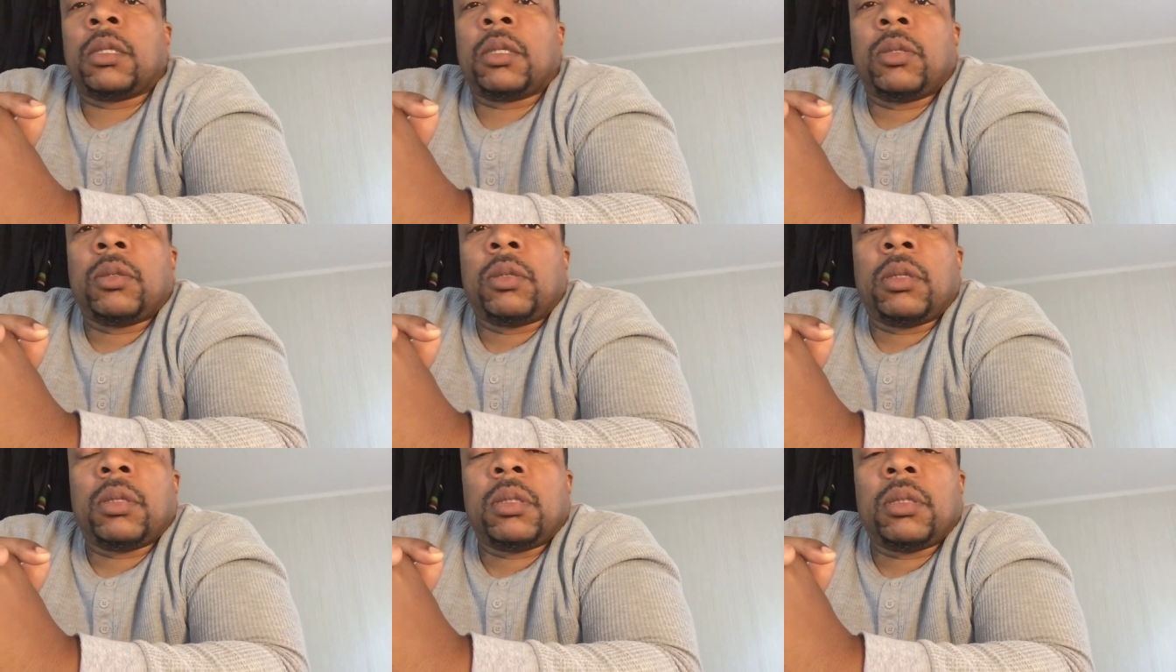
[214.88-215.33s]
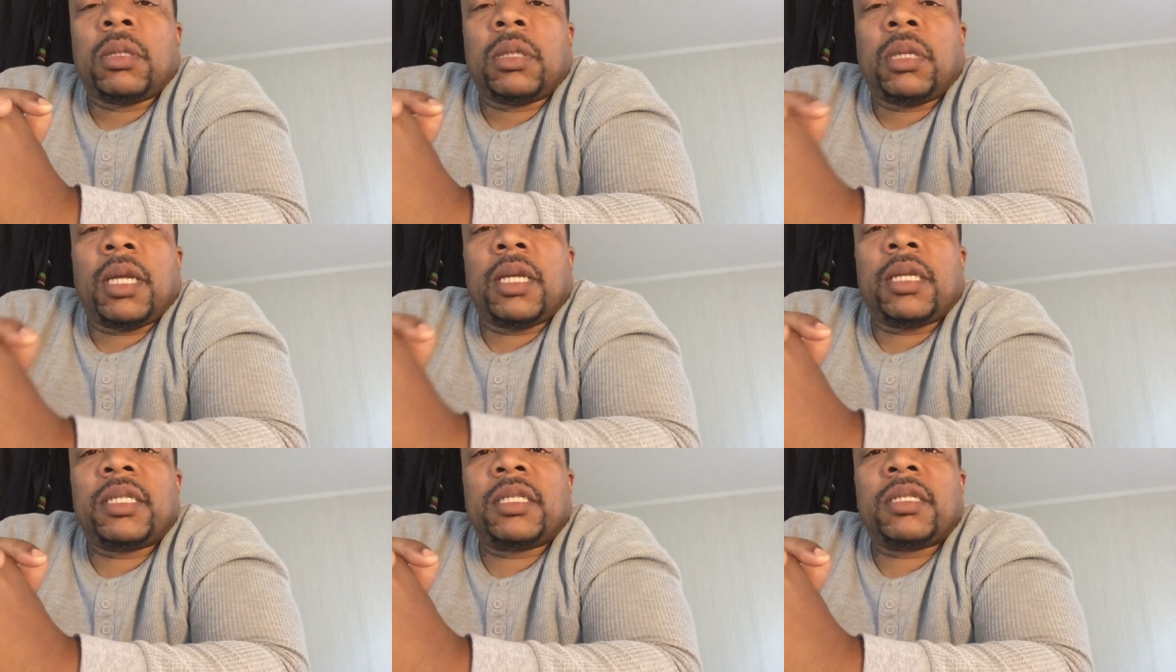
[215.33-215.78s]
This
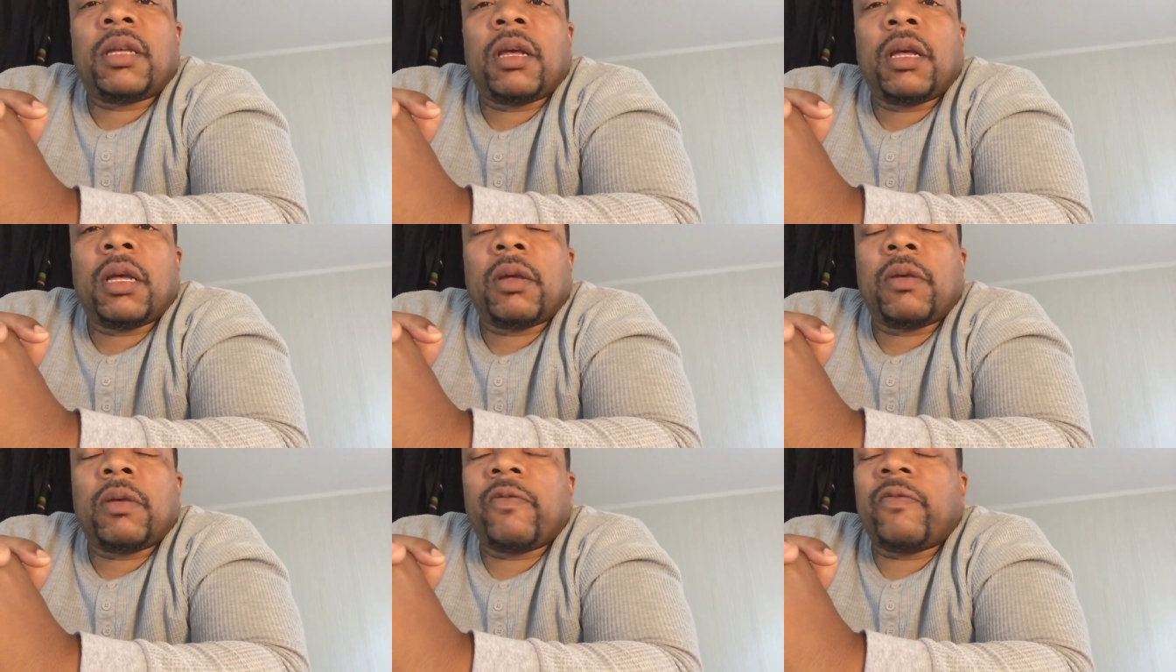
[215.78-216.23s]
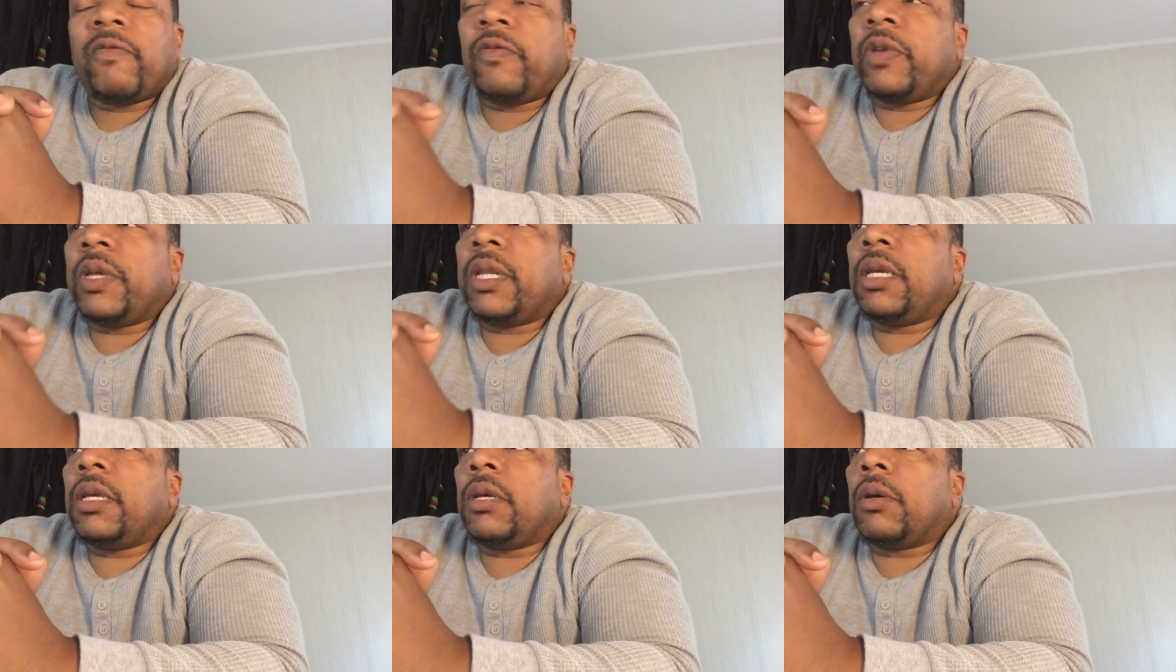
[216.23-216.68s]

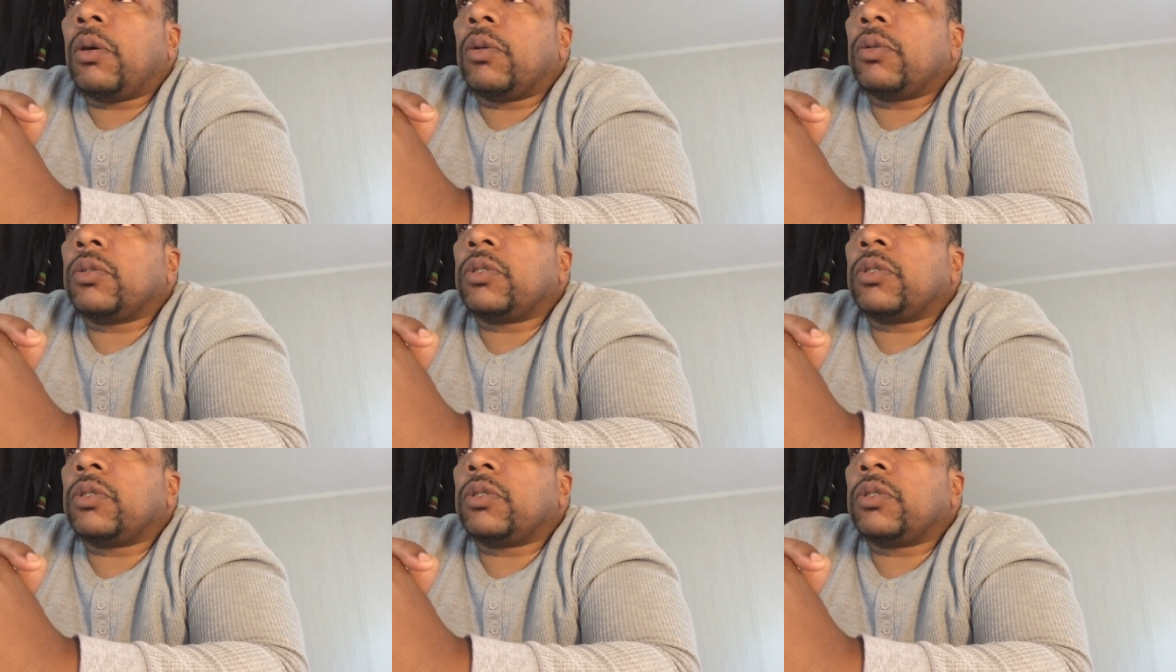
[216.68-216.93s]
videos,